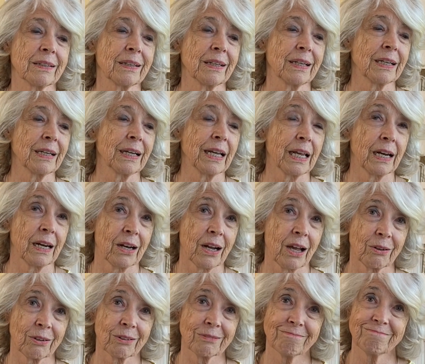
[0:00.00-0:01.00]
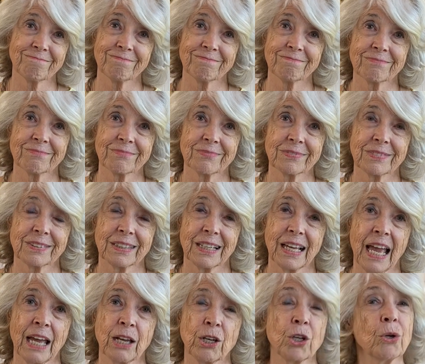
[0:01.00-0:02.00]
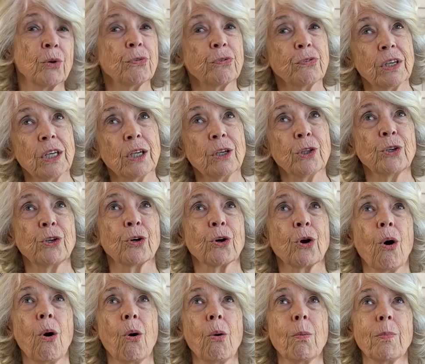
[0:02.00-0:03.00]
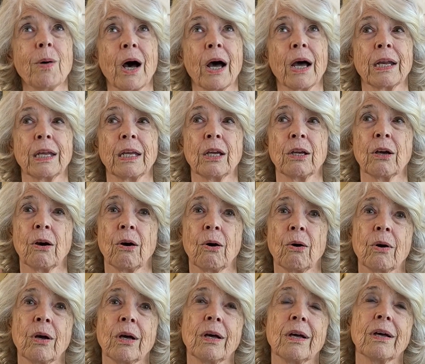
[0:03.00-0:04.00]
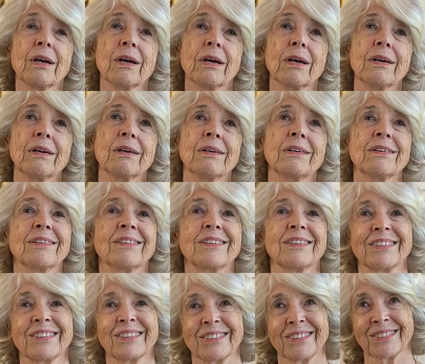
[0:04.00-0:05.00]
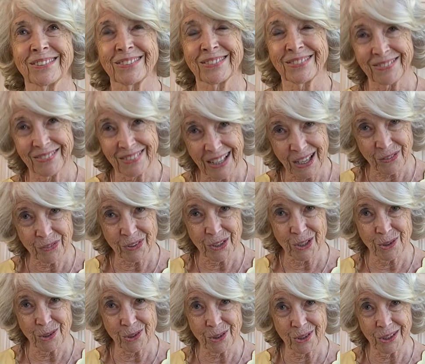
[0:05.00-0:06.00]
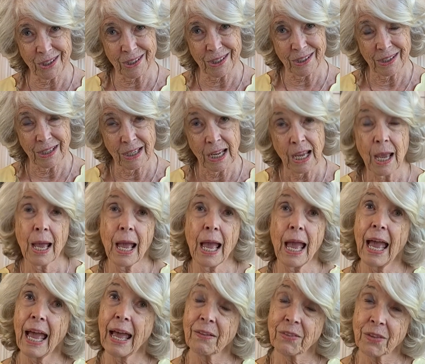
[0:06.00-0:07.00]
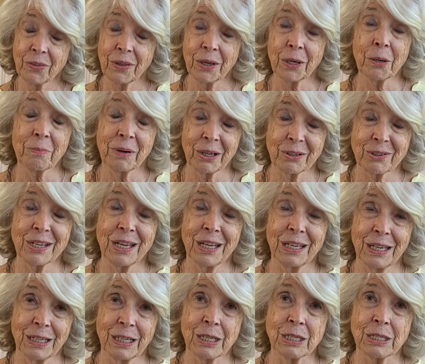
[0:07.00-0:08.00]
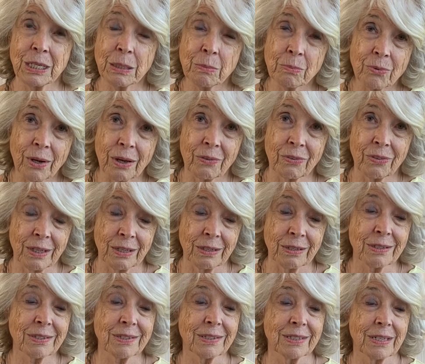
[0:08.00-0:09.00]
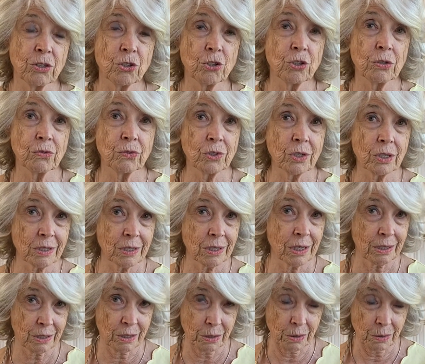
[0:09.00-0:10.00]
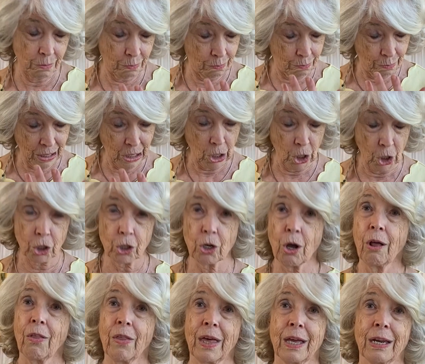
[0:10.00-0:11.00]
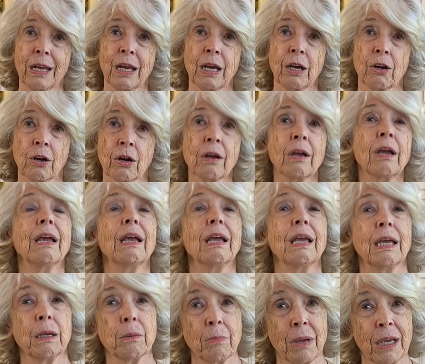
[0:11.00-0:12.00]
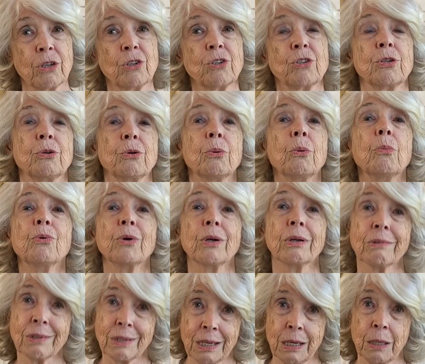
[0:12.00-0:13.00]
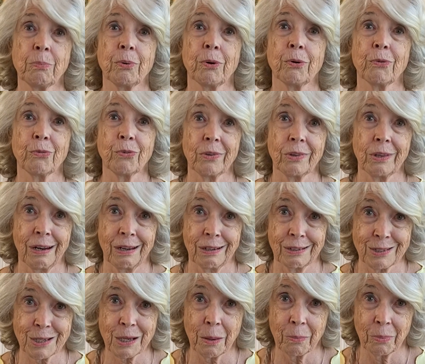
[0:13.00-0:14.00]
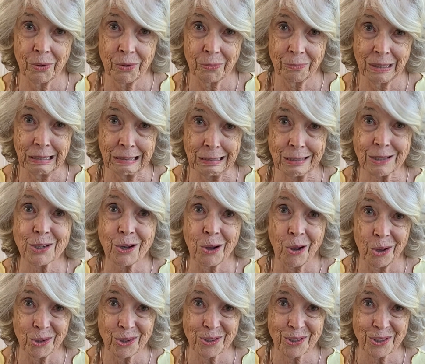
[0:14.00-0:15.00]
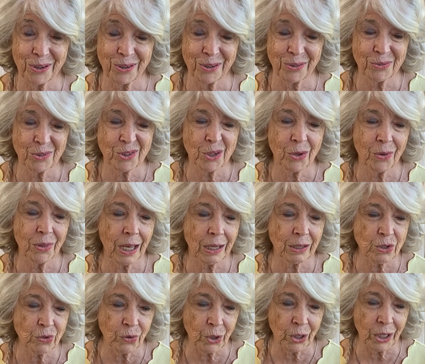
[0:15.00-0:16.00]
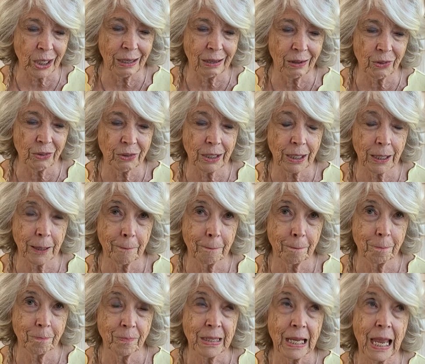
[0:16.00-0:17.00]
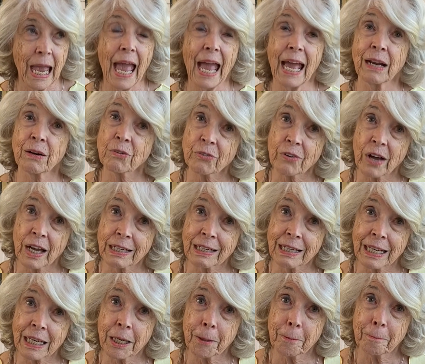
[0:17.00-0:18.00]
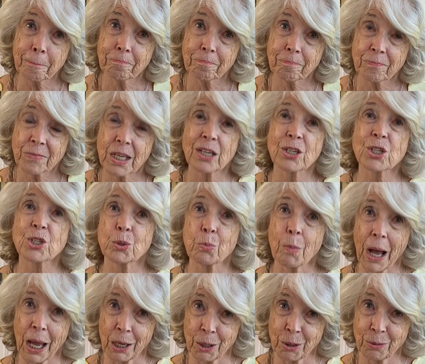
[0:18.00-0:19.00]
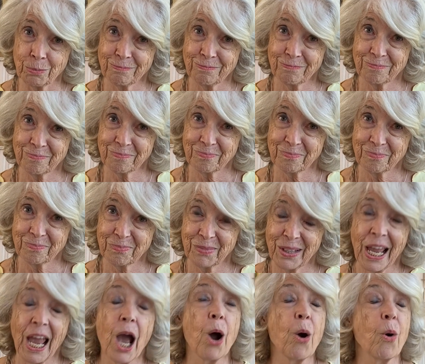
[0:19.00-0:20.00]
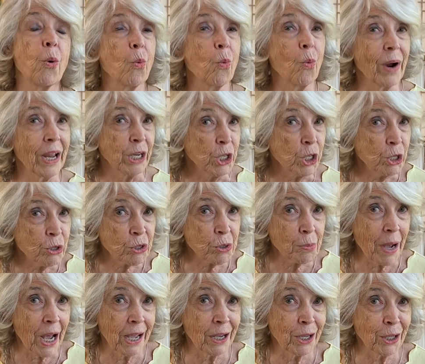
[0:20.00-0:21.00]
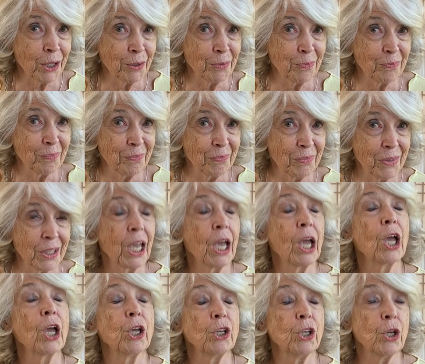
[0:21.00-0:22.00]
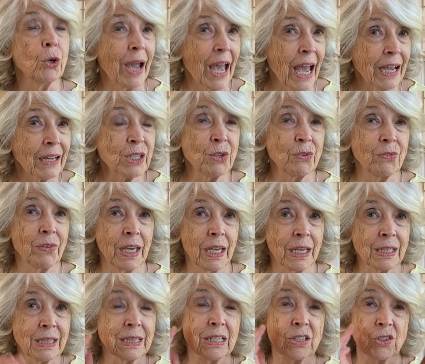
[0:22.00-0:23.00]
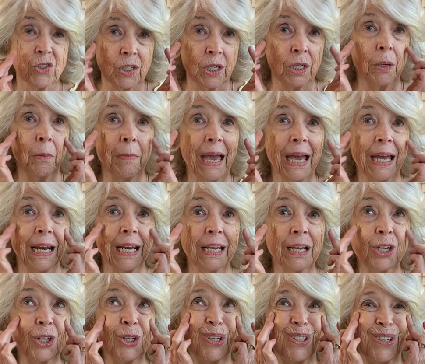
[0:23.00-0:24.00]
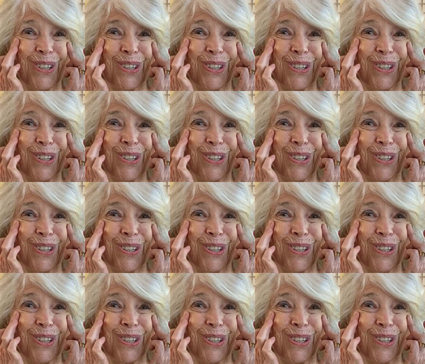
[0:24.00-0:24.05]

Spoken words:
and let it out. And you'll feel your whole body go, that feels good. And the thing about taking a deep breath is, since you've just expelled all that air, it makes you breathe deeper for the next couple of minutes also. So that's very healthy. And finally, smile. When you smile, you activate the zygomatic